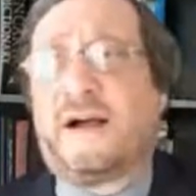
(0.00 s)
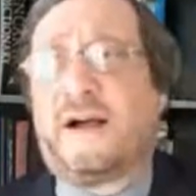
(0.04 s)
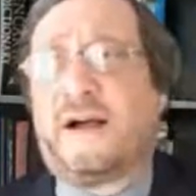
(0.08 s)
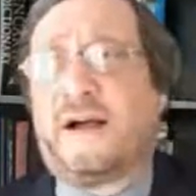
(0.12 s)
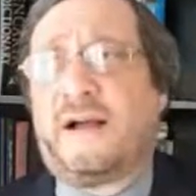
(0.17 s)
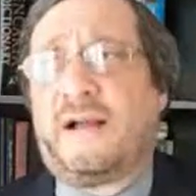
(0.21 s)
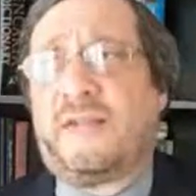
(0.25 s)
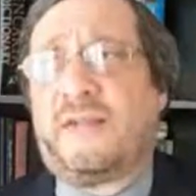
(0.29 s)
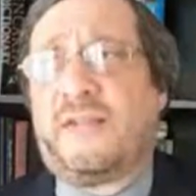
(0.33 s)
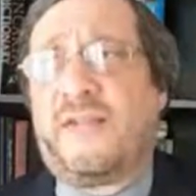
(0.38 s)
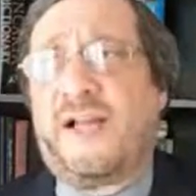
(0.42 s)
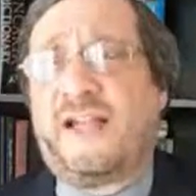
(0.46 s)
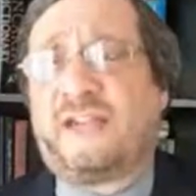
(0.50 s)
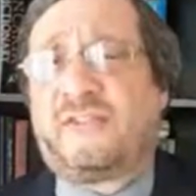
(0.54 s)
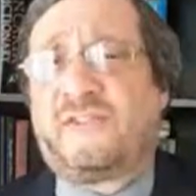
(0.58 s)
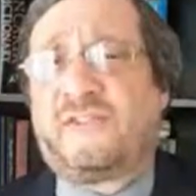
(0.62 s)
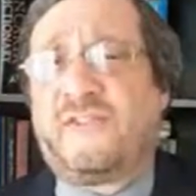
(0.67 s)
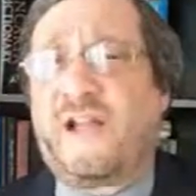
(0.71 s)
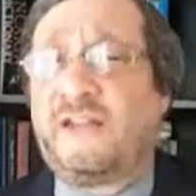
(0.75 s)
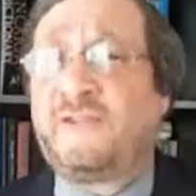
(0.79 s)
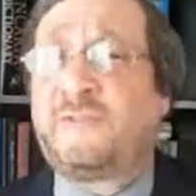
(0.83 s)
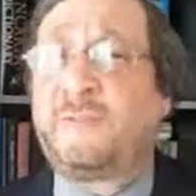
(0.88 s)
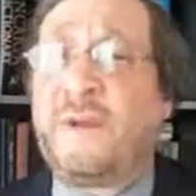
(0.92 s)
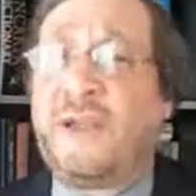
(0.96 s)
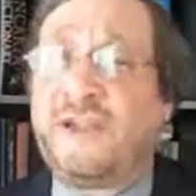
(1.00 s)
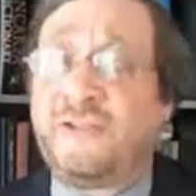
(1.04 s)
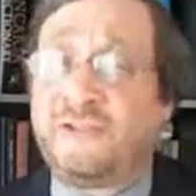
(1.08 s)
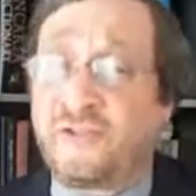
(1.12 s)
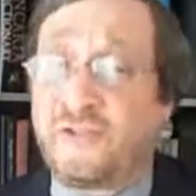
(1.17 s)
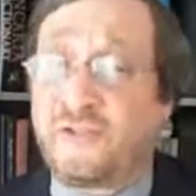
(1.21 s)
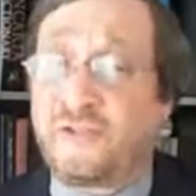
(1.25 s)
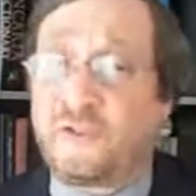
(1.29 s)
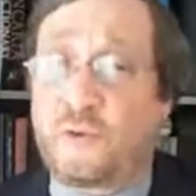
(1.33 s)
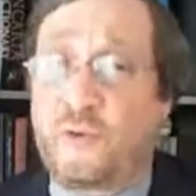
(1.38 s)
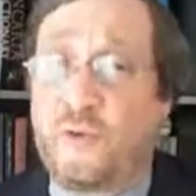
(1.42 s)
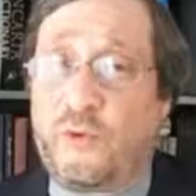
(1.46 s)
That science
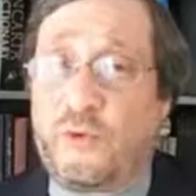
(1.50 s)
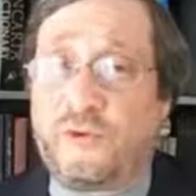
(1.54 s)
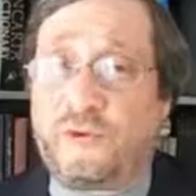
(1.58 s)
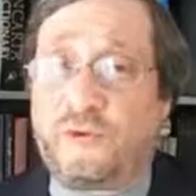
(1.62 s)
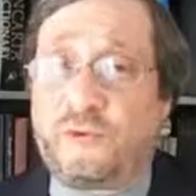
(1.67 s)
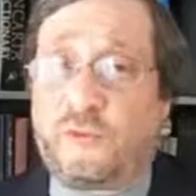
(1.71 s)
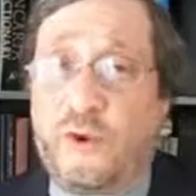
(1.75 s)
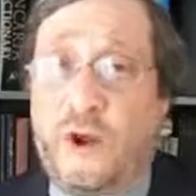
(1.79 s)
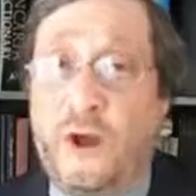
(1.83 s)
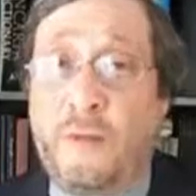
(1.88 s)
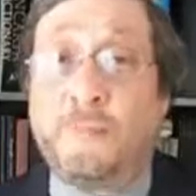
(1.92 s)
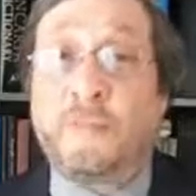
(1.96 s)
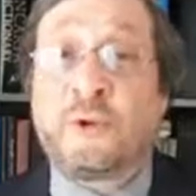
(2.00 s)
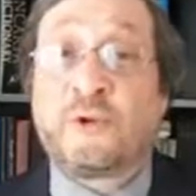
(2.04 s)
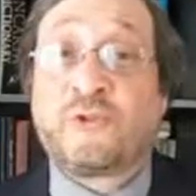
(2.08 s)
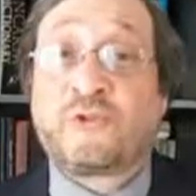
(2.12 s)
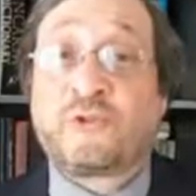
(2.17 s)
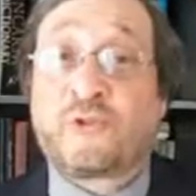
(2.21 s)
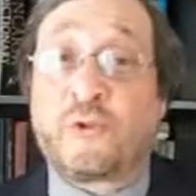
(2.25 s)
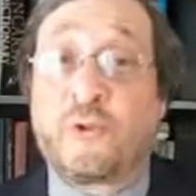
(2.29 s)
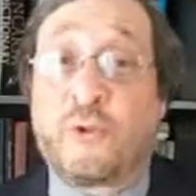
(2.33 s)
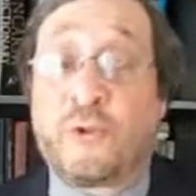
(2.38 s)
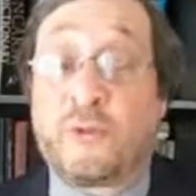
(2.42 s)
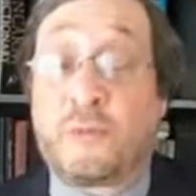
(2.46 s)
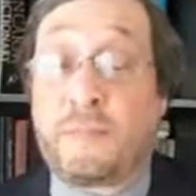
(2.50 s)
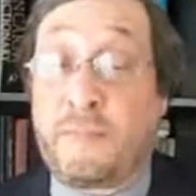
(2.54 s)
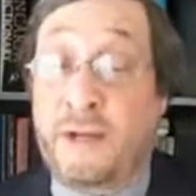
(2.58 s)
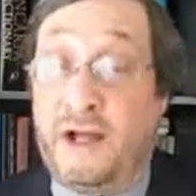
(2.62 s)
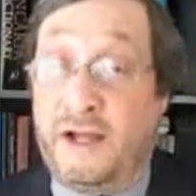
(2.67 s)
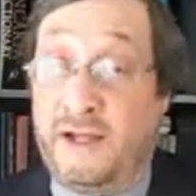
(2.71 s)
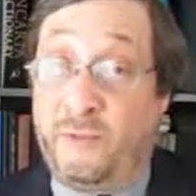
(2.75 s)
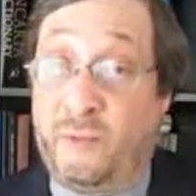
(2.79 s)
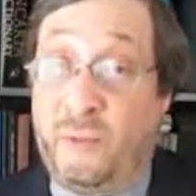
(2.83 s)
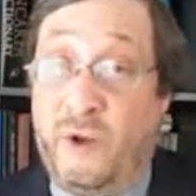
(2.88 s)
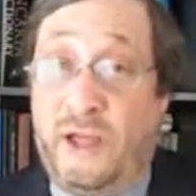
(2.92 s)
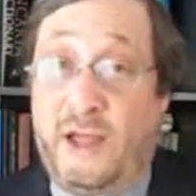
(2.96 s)
basics course for upper school,
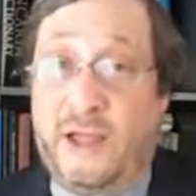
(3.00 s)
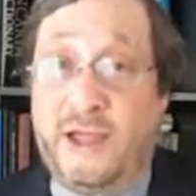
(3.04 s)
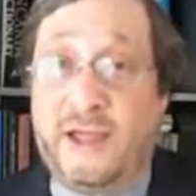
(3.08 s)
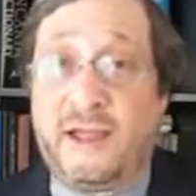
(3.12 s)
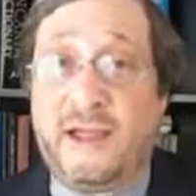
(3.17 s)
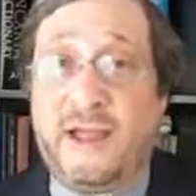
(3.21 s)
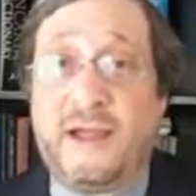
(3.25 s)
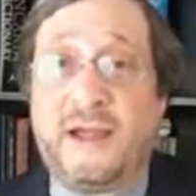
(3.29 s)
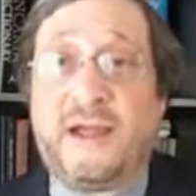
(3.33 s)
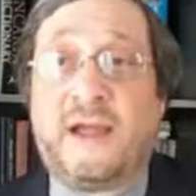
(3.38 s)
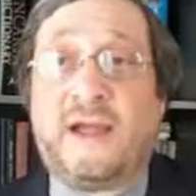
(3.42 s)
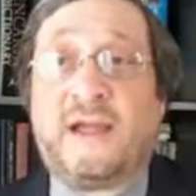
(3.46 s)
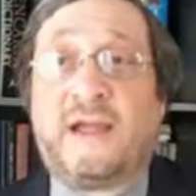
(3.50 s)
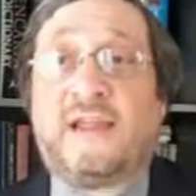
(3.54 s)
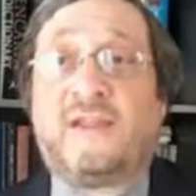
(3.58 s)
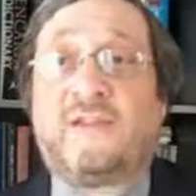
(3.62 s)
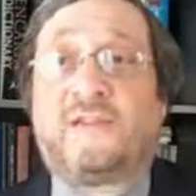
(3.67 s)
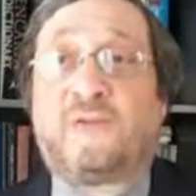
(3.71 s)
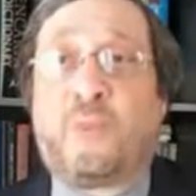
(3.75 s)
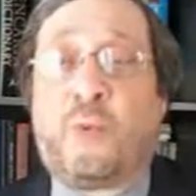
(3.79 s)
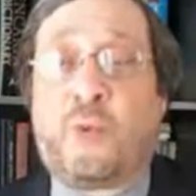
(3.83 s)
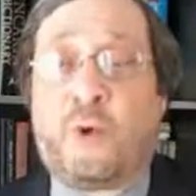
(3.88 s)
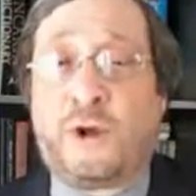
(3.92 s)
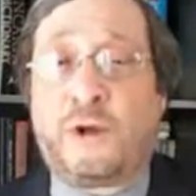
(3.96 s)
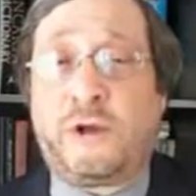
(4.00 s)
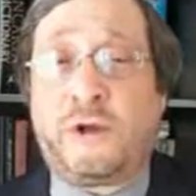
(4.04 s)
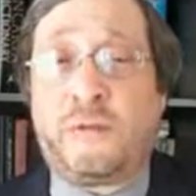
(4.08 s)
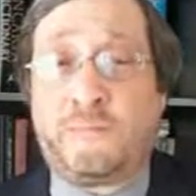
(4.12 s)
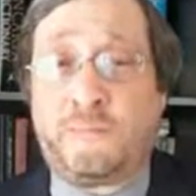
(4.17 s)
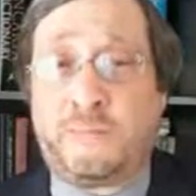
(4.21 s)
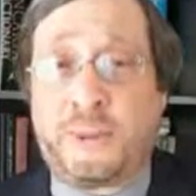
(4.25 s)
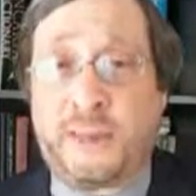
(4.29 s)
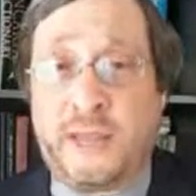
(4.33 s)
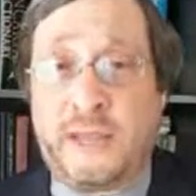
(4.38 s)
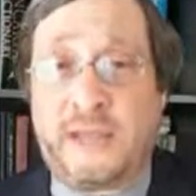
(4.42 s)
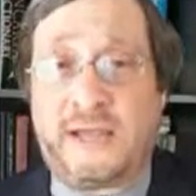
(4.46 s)
by the way, is more
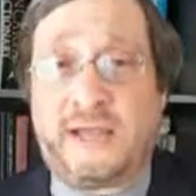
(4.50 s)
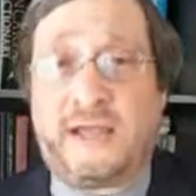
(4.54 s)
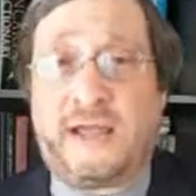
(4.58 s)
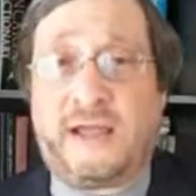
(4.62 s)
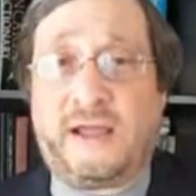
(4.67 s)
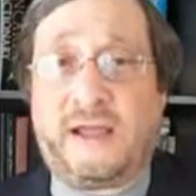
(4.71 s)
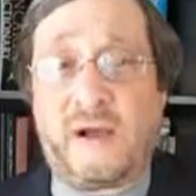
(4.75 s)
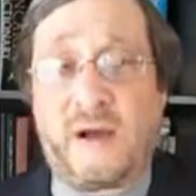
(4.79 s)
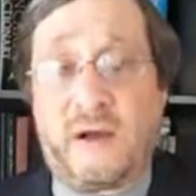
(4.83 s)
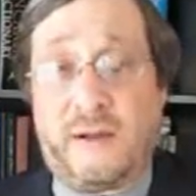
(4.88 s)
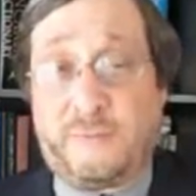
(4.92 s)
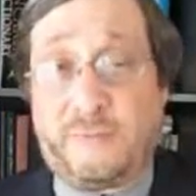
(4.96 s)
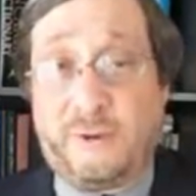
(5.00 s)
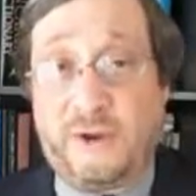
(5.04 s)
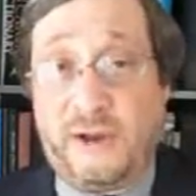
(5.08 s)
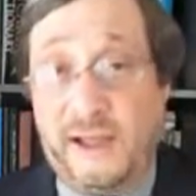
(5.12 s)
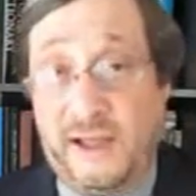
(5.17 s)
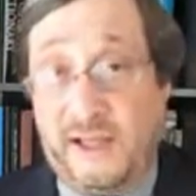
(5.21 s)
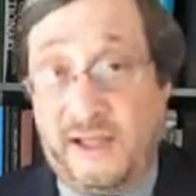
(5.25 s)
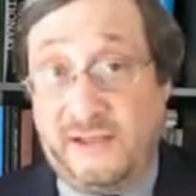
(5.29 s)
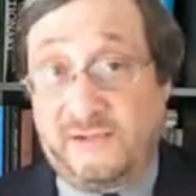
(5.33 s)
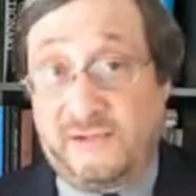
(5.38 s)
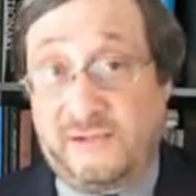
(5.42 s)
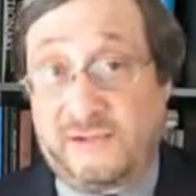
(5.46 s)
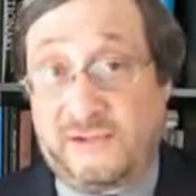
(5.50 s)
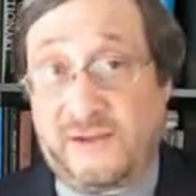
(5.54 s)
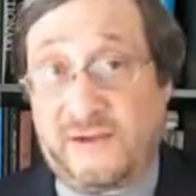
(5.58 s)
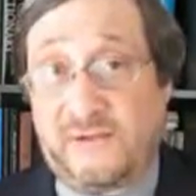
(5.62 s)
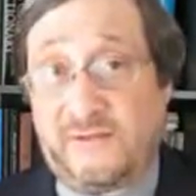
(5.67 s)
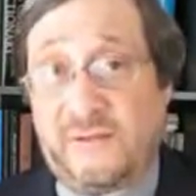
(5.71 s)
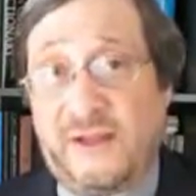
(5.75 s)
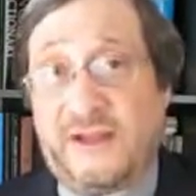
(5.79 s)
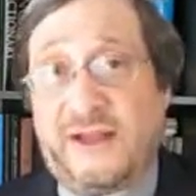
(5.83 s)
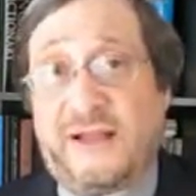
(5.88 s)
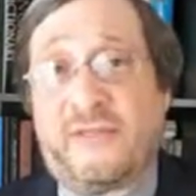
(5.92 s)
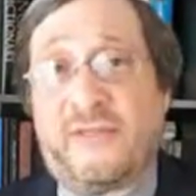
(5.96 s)
complete and
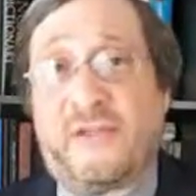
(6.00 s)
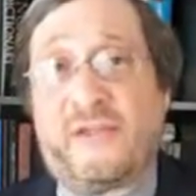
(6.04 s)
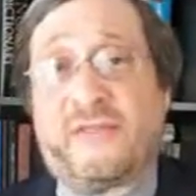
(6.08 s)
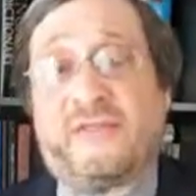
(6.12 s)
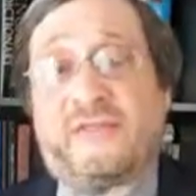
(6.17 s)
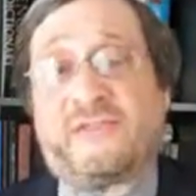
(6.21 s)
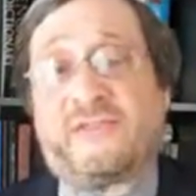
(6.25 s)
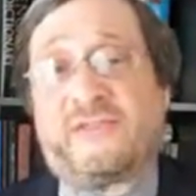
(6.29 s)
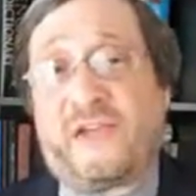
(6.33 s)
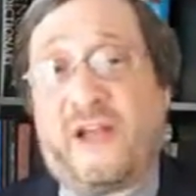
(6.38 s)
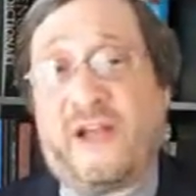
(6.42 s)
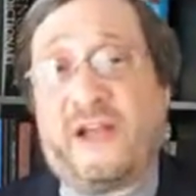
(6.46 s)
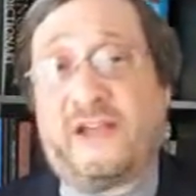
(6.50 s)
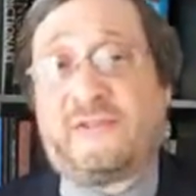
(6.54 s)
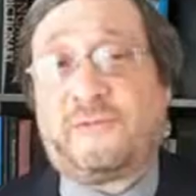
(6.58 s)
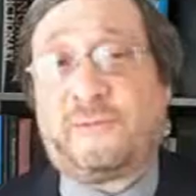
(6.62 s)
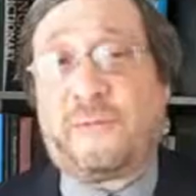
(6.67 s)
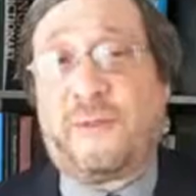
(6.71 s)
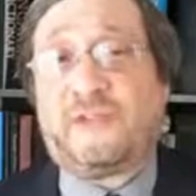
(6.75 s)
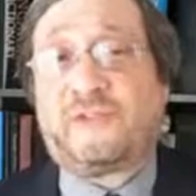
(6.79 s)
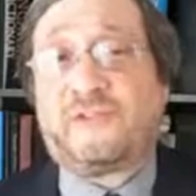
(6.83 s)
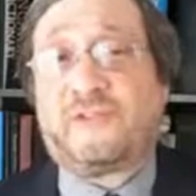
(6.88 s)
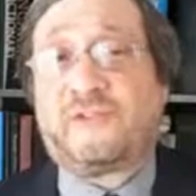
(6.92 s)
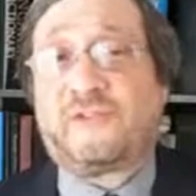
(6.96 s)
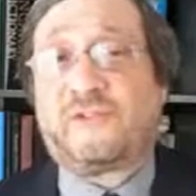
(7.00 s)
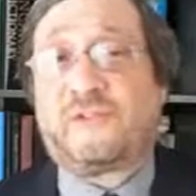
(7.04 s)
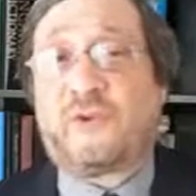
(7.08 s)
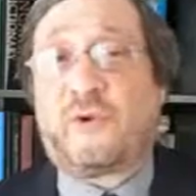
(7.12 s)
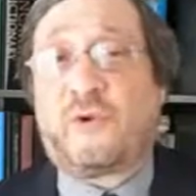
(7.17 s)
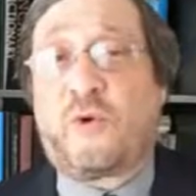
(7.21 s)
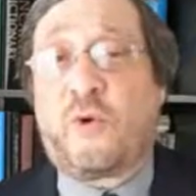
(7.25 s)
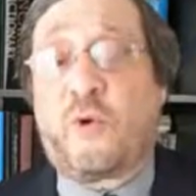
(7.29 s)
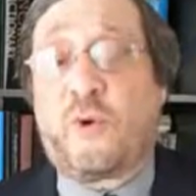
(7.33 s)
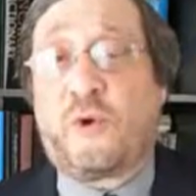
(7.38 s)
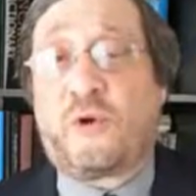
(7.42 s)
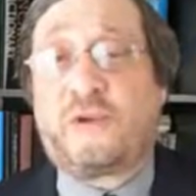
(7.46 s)
comprehensive than the science basics
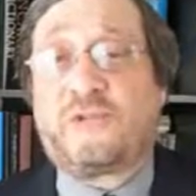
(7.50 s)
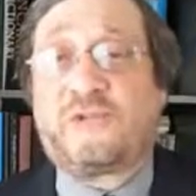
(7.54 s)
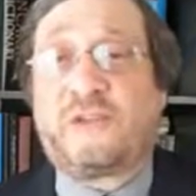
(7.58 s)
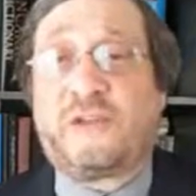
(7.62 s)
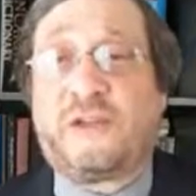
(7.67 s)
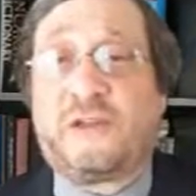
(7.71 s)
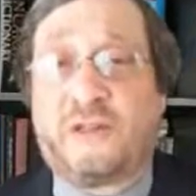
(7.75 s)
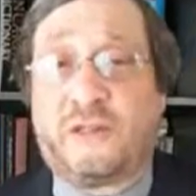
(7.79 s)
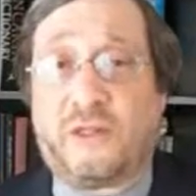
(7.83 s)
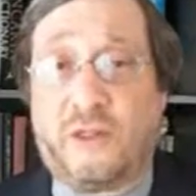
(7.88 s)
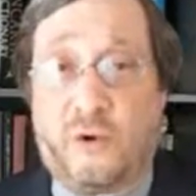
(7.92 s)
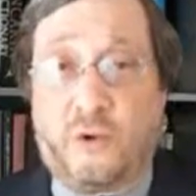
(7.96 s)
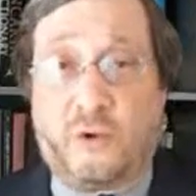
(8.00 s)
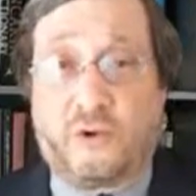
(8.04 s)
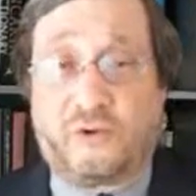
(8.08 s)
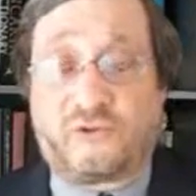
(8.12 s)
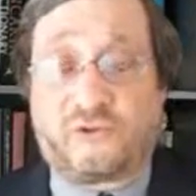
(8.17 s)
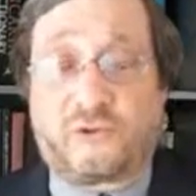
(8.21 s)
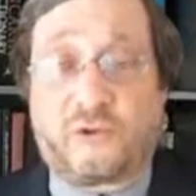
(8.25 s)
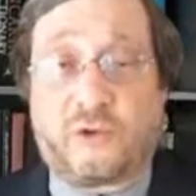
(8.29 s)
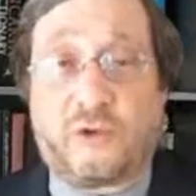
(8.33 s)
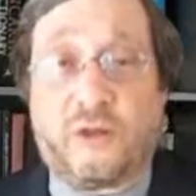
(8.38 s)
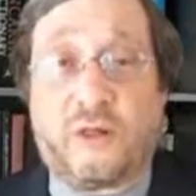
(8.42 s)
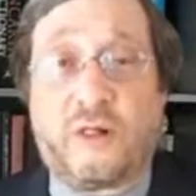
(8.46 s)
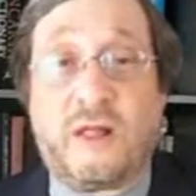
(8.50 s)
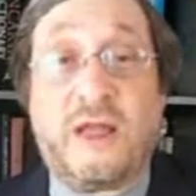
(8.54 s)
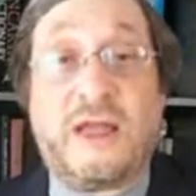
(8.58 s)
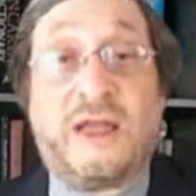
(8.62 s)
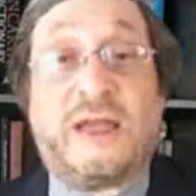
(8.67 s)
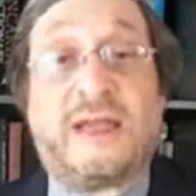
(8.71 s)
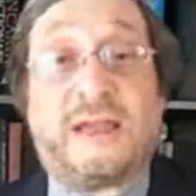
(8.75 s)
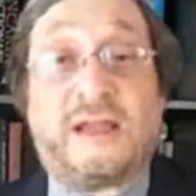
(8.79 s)
course in lower school.